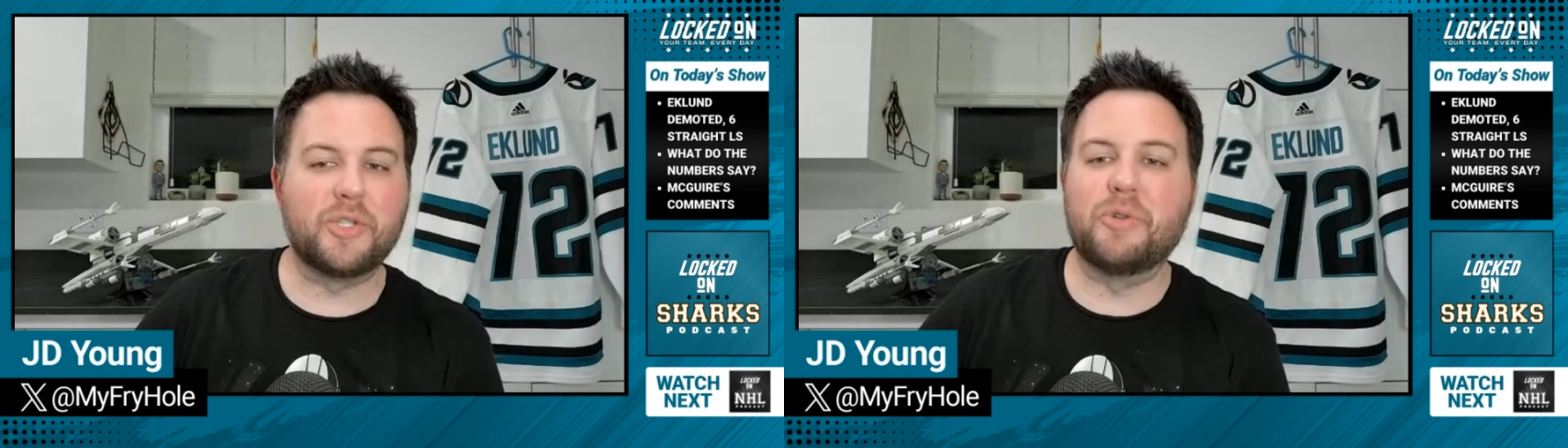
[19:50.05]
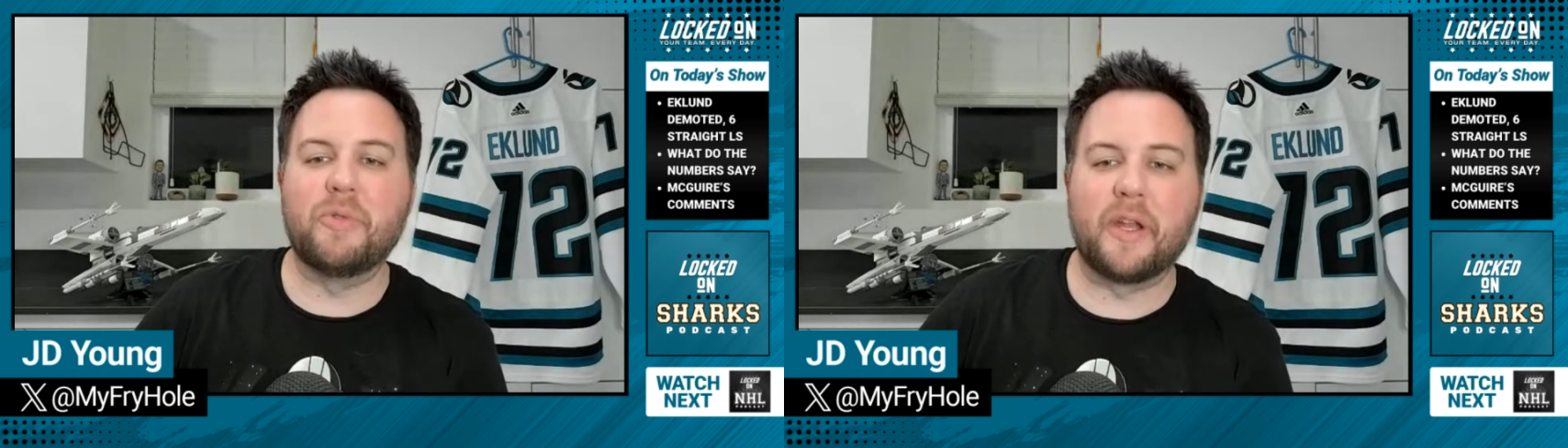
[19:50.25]

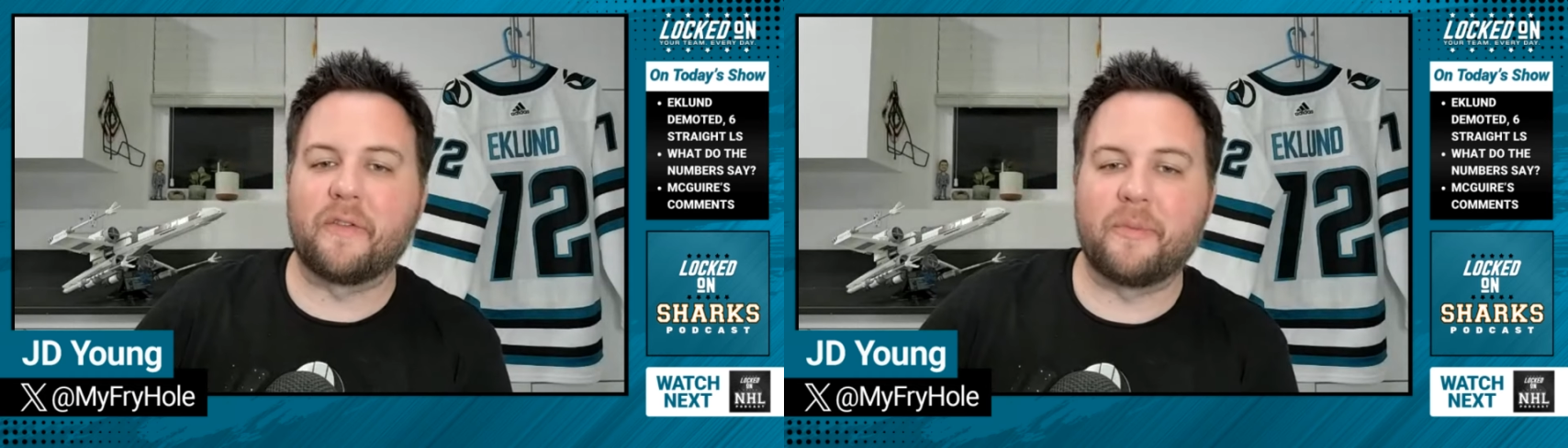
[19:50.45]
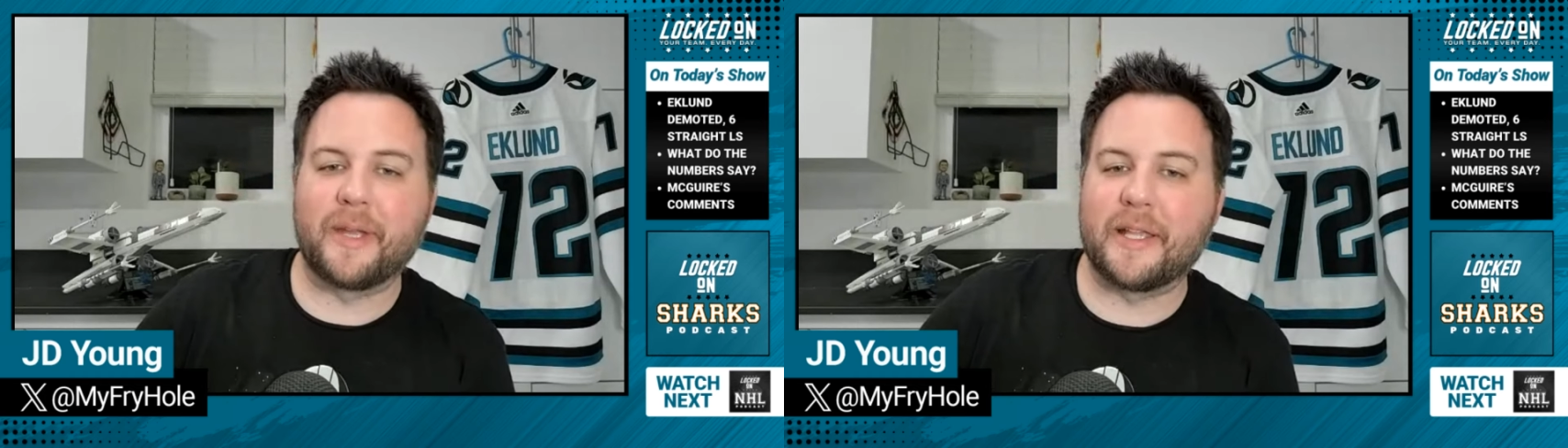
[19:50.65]
do
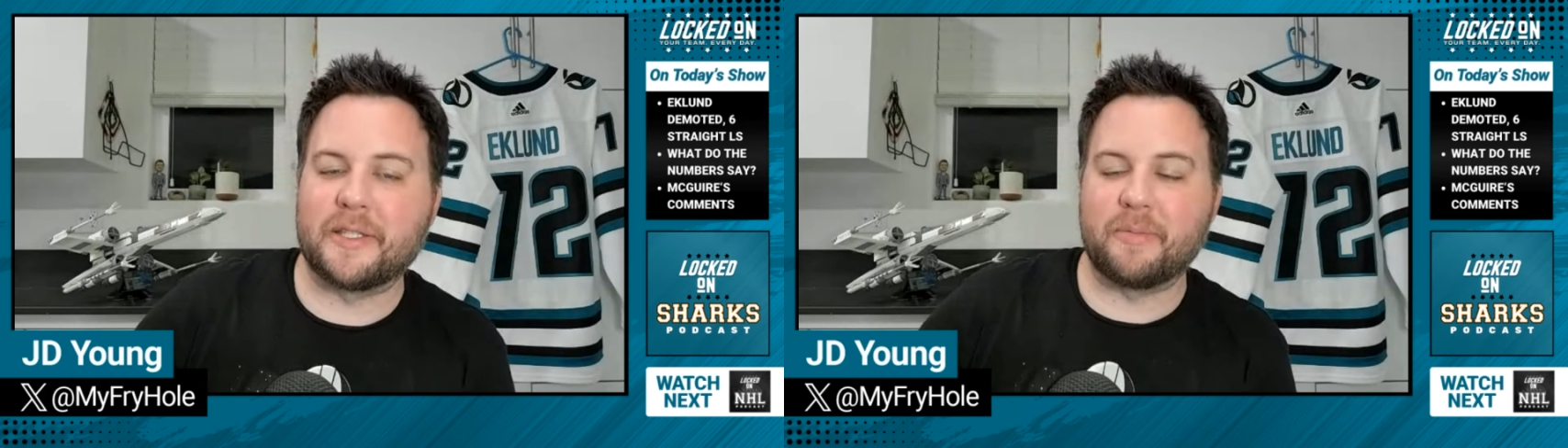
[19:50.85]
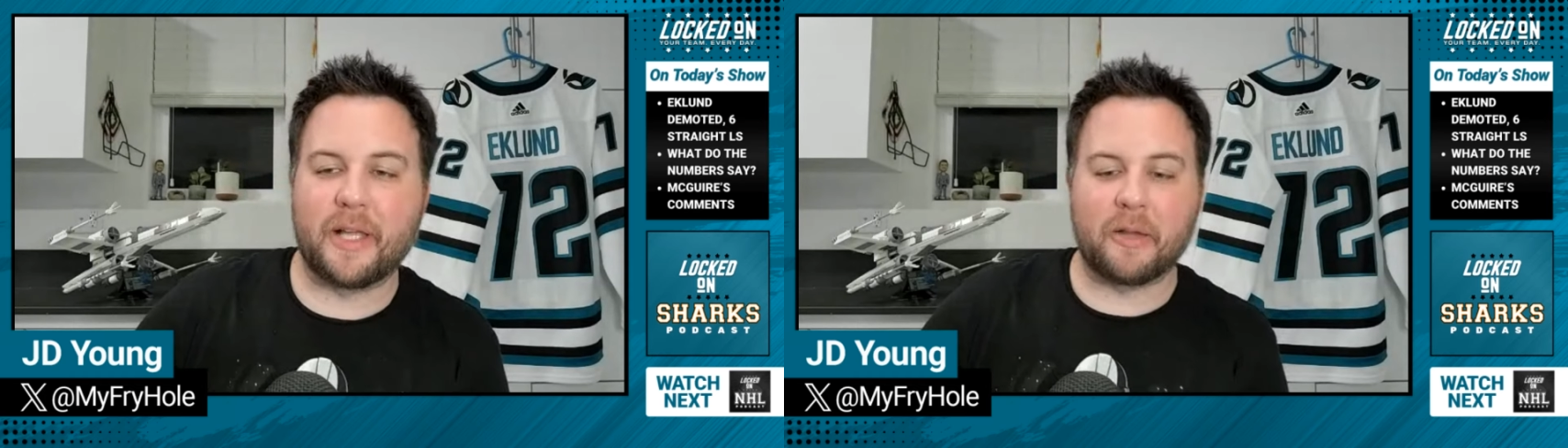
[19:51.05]
there for
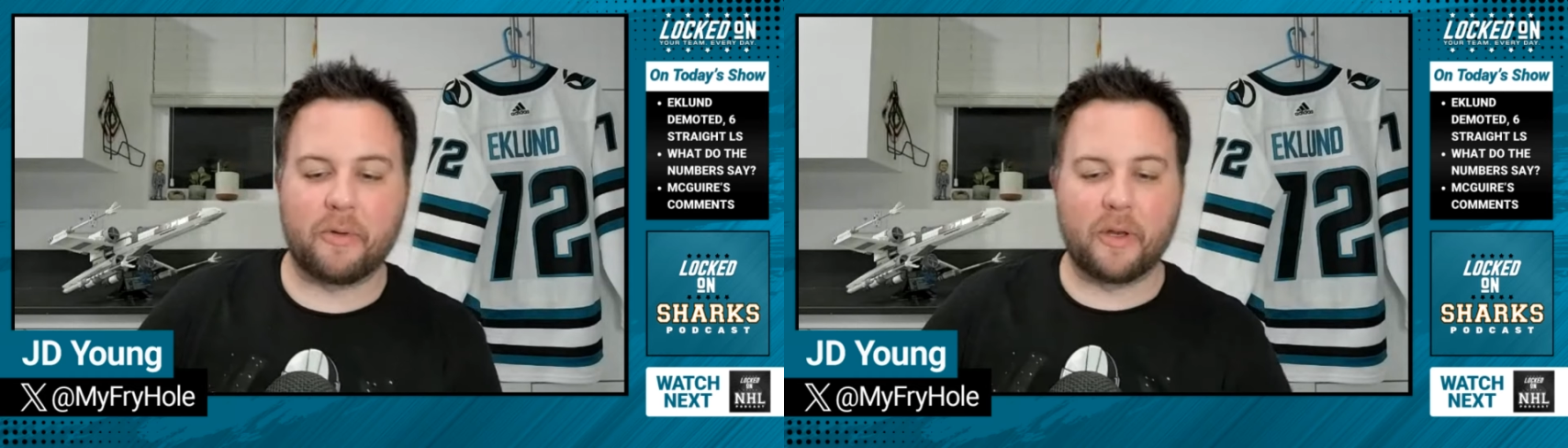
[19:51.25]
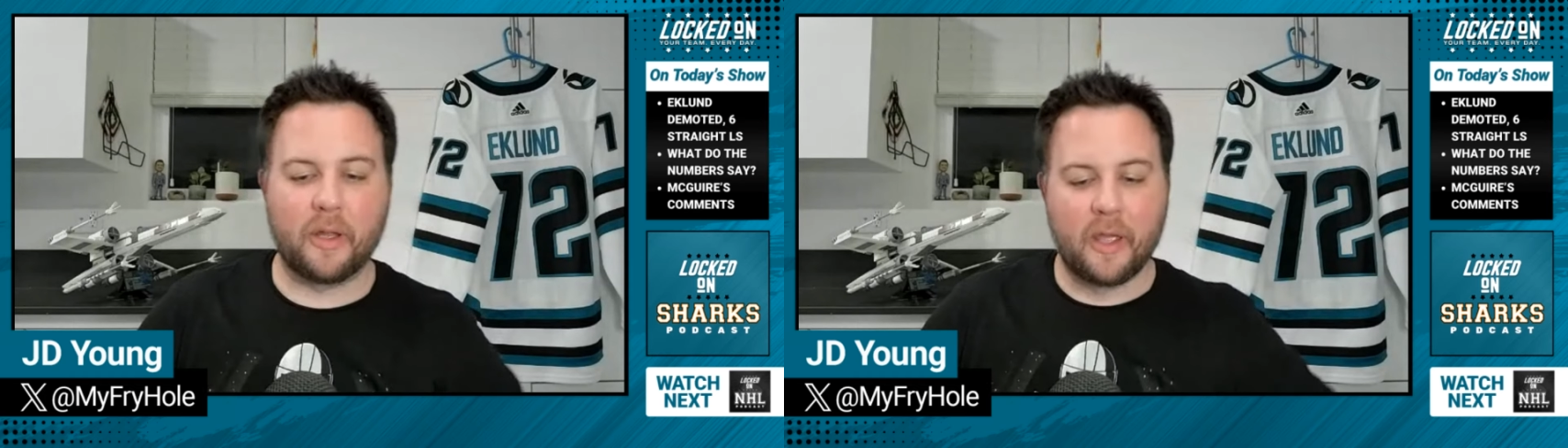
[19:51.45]
Mackenzie
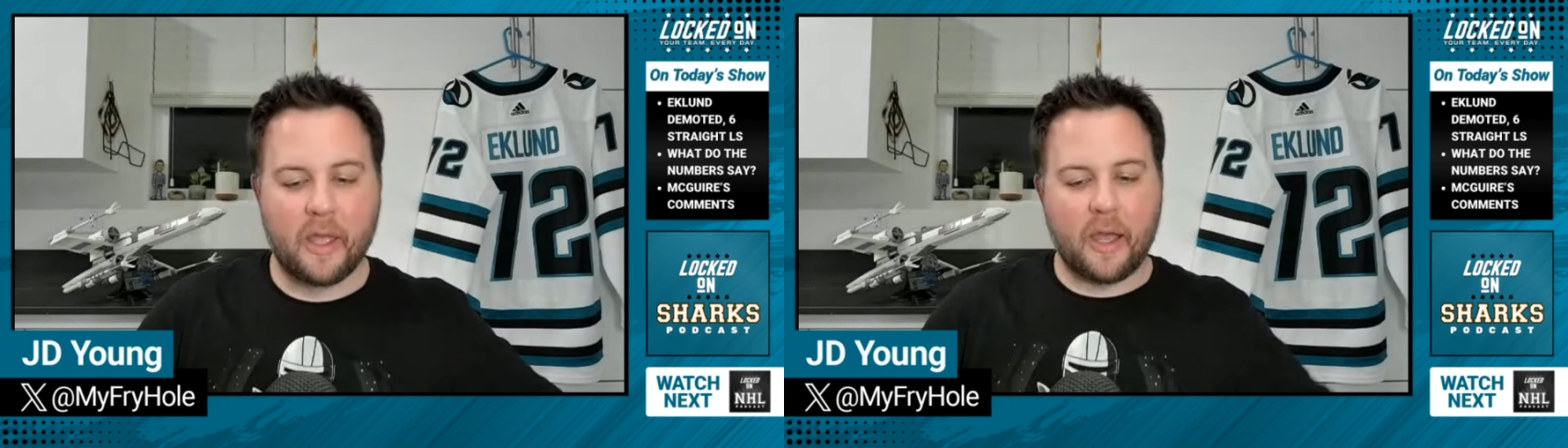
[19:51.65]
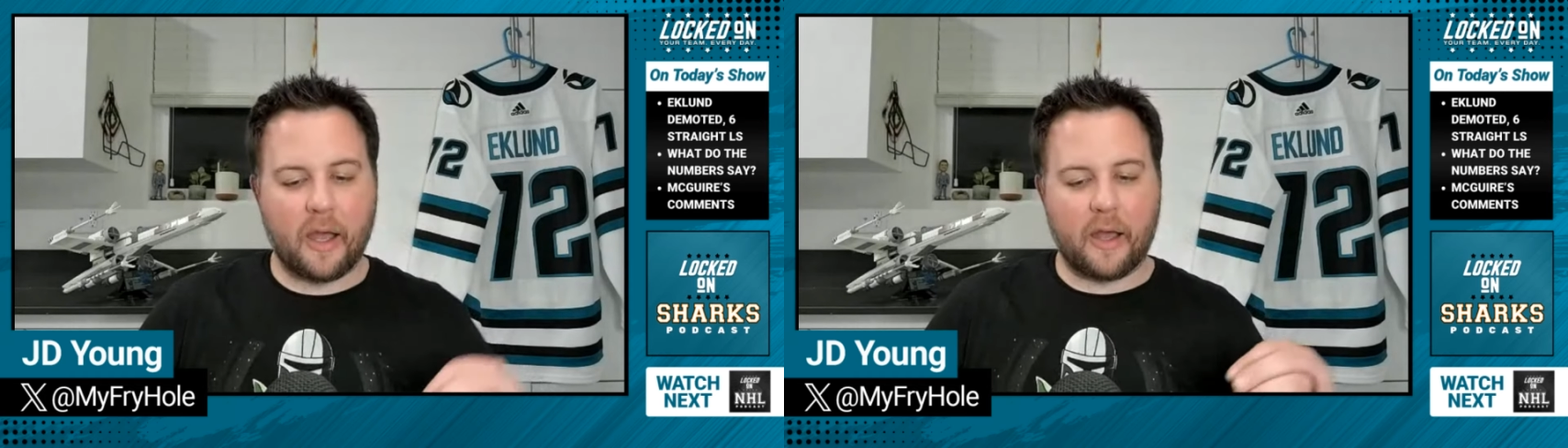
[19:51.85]
Blackwood.
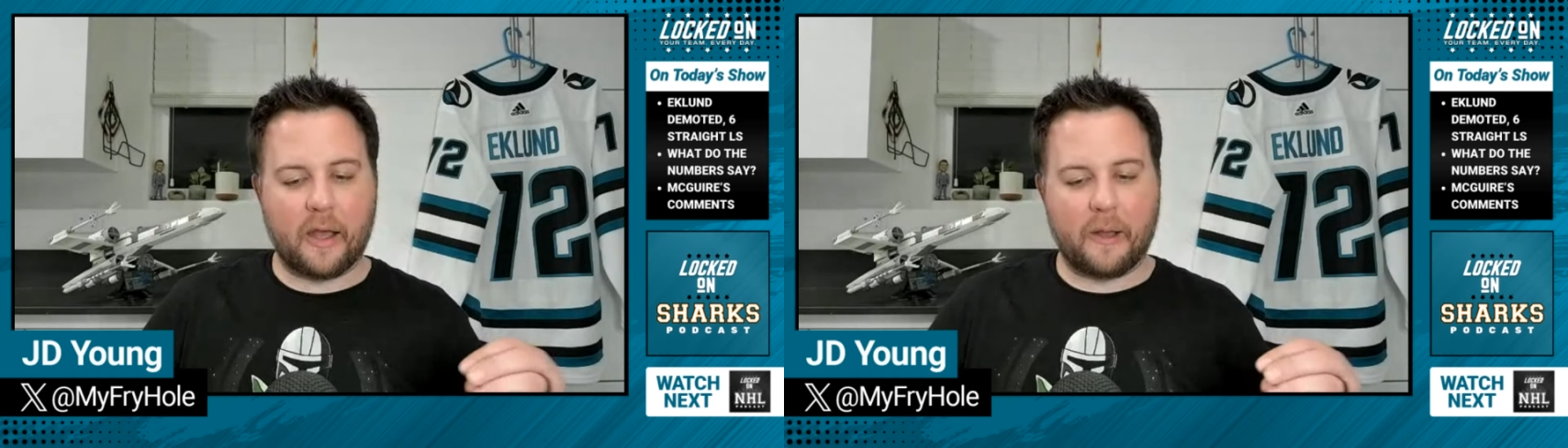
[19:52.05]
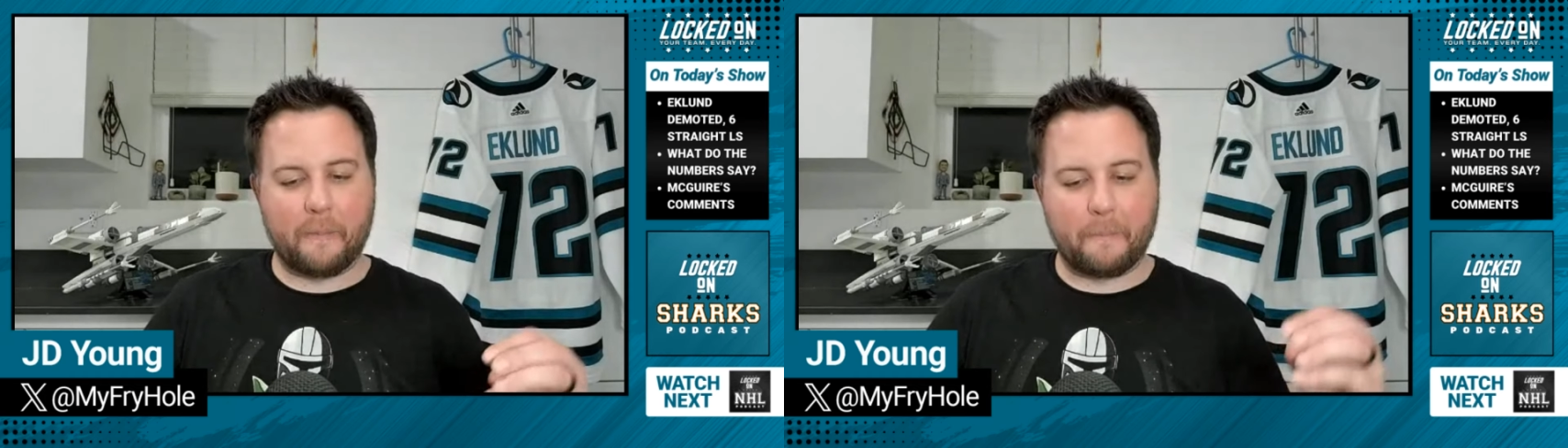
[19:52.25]

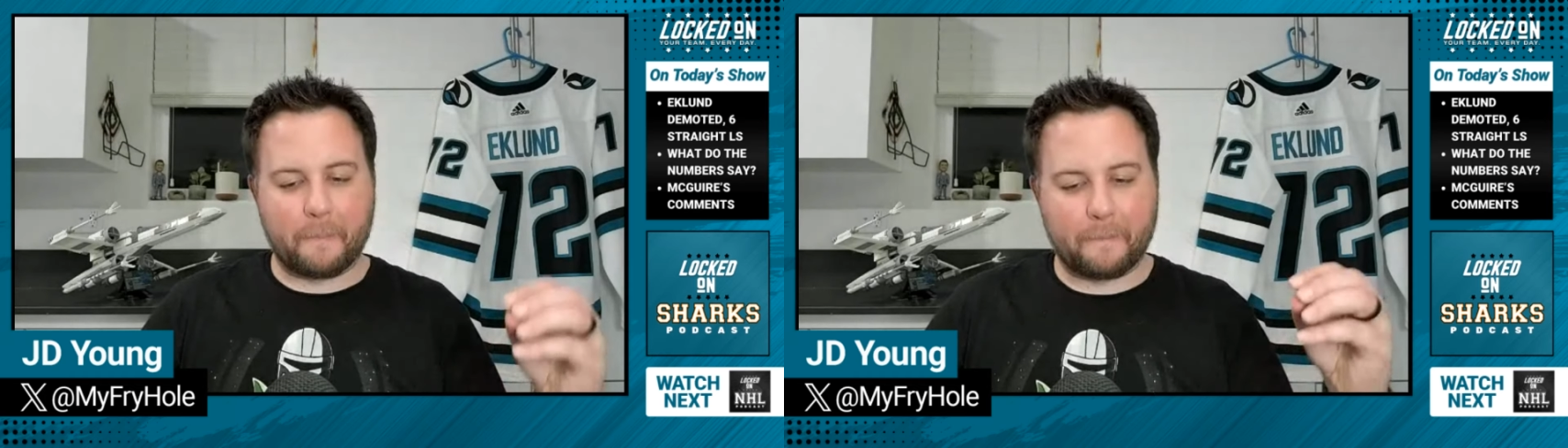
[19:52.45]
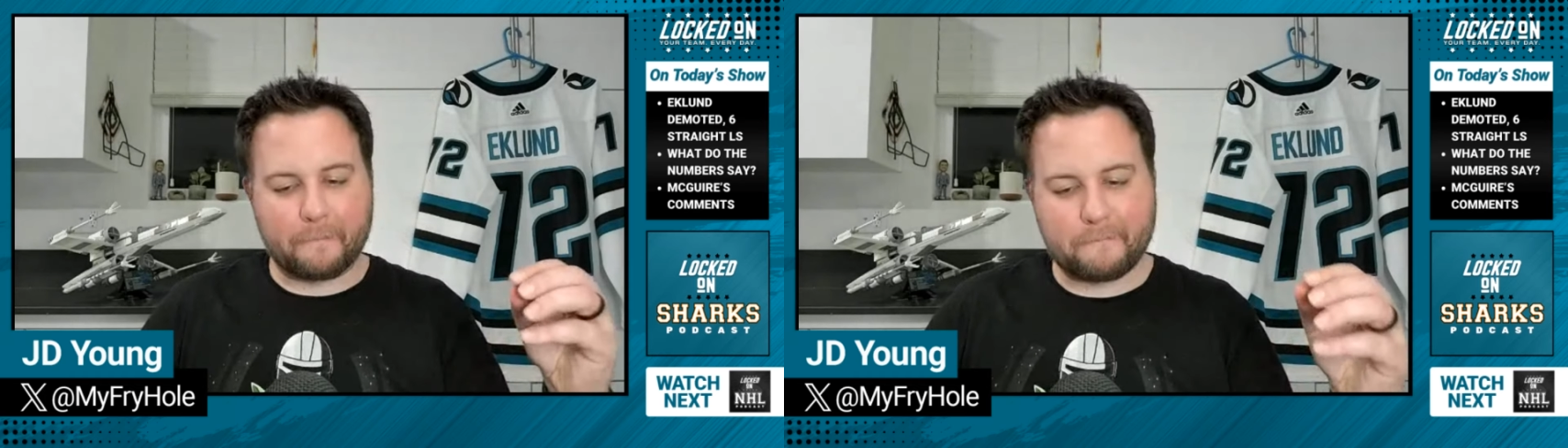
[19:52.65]

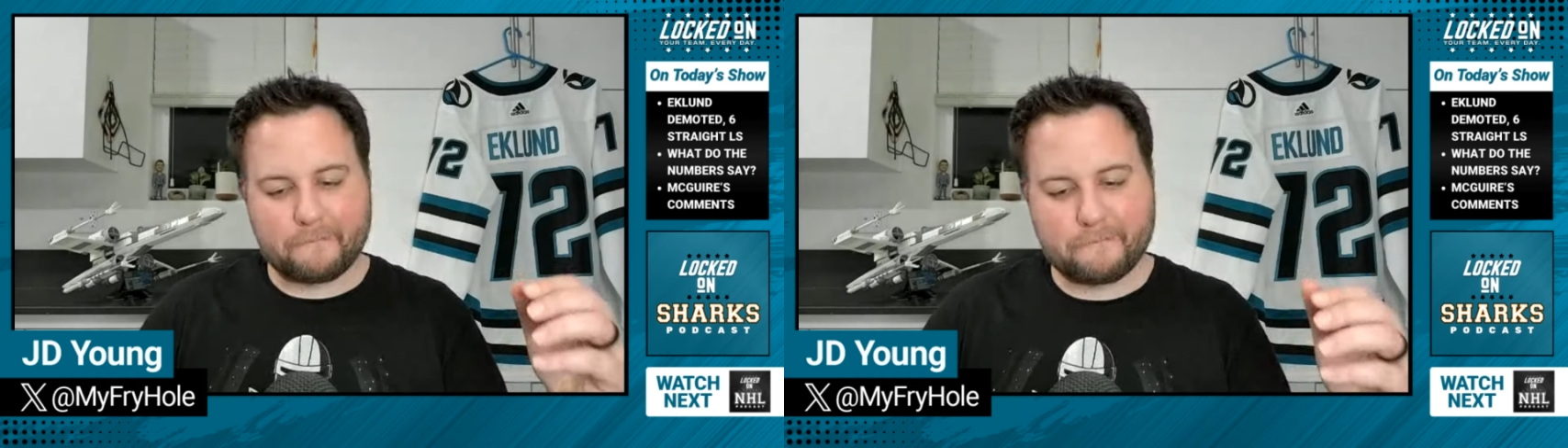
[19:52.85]
Um,